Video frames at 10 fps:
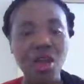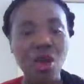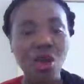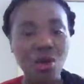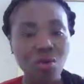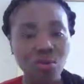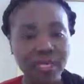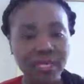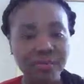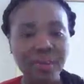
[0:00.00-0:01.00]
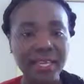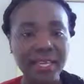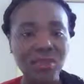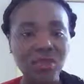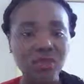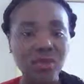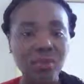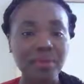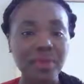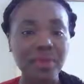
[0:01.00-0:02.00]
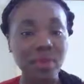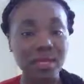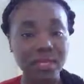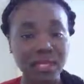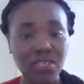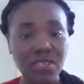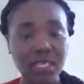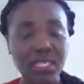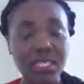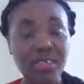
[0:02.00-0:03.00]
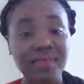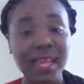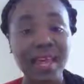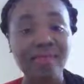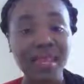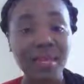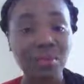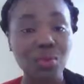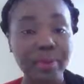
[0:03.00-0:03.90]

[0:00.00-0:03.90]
Always find out from the requested unit if there are available